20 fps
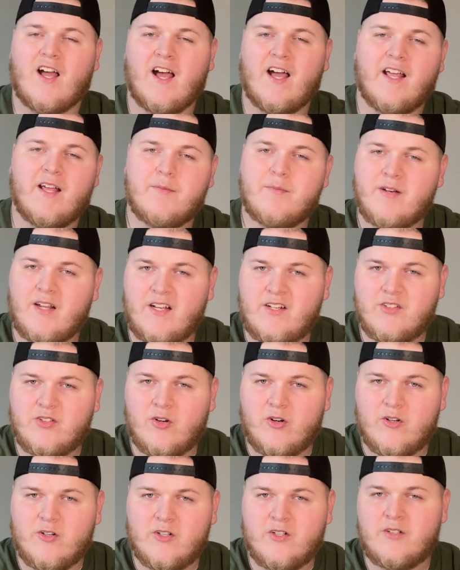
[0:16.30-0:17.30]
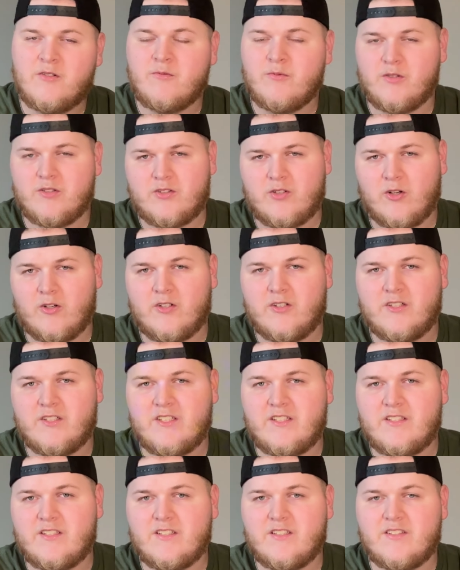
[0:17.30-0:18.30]
I am Nate Tarter with Tarter
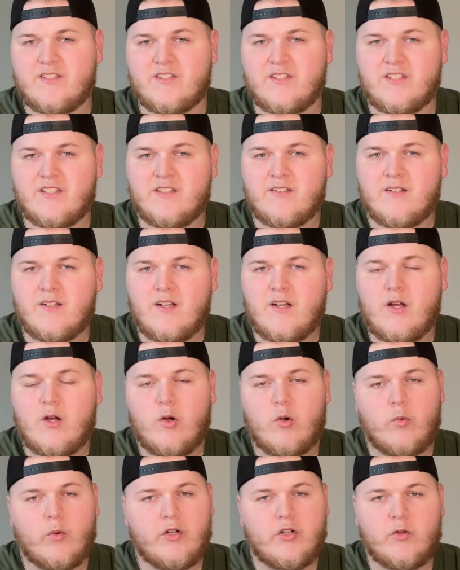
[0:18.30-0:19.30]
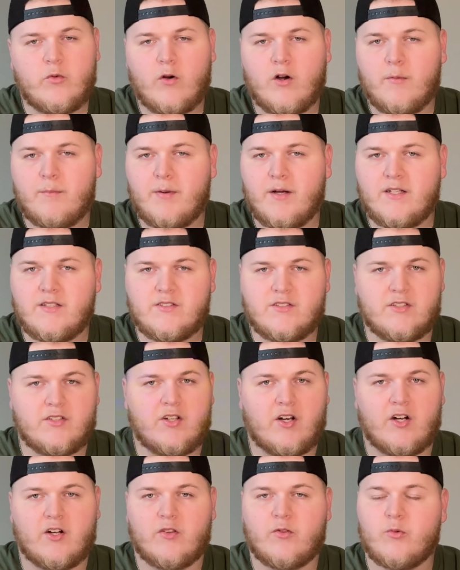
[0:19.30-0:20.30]
DTC. We do our best to
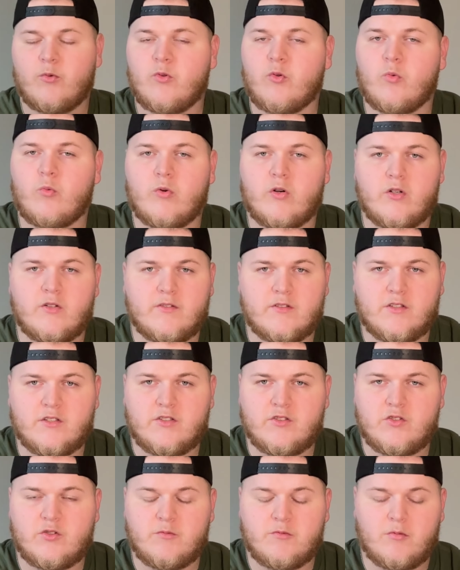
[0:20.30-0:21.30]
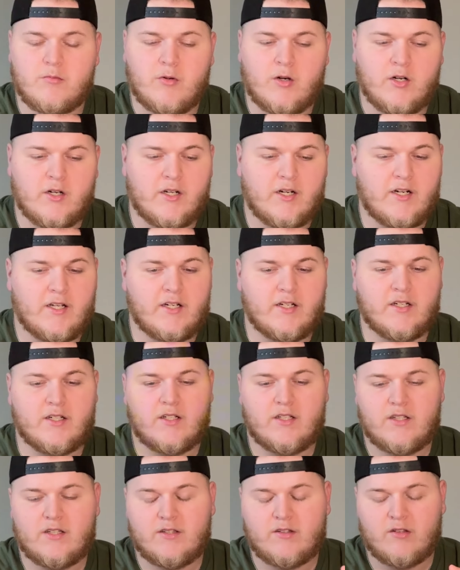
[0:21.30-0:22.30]
talk through the world of consumer marketing,
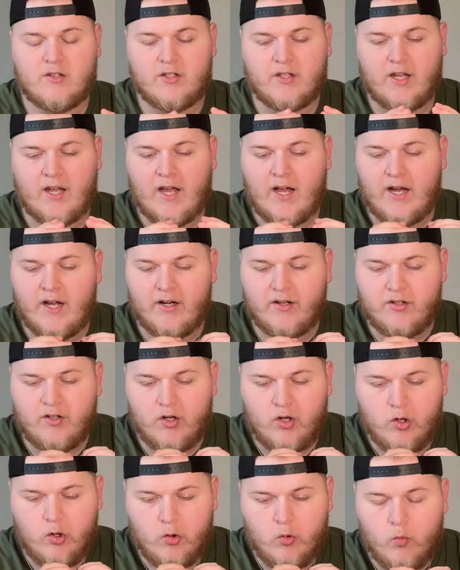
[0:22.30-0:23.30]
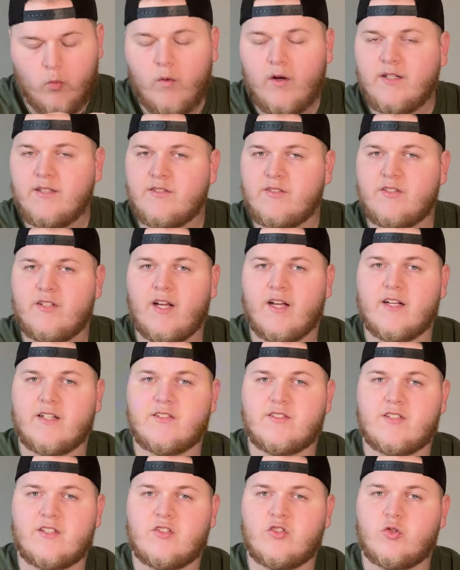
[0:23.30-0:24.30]
look at what is
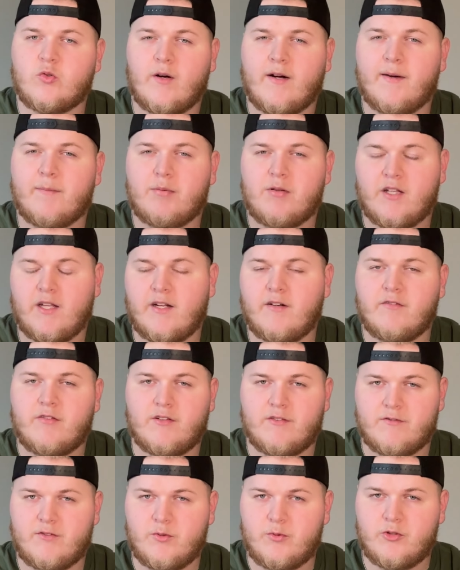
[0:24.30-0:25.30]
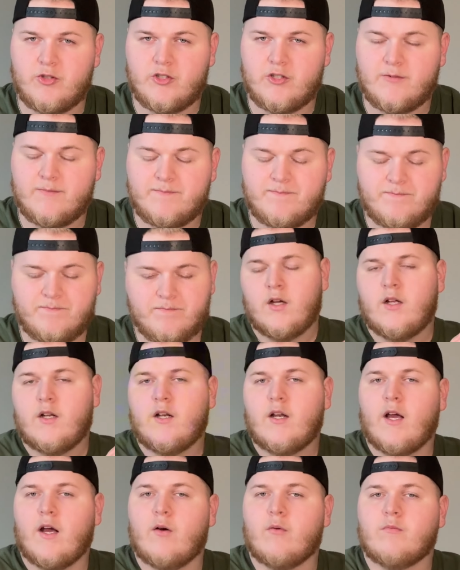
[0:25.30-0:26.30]
next, and try to plan for the future.
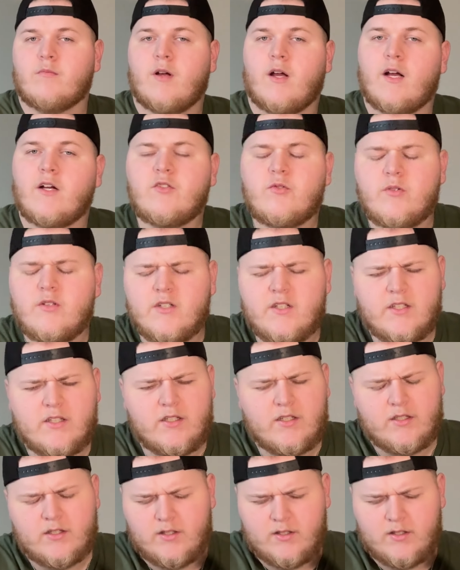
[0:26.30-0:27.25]
Now, as we look at